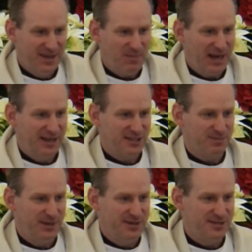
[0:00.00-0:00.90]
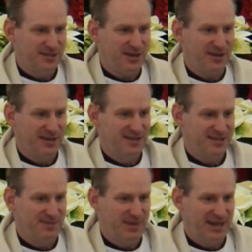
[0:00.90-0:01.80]
in my experience of talking to
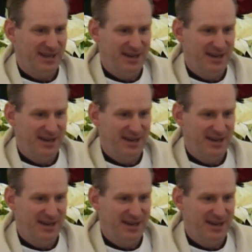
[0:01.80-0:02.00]
somebody.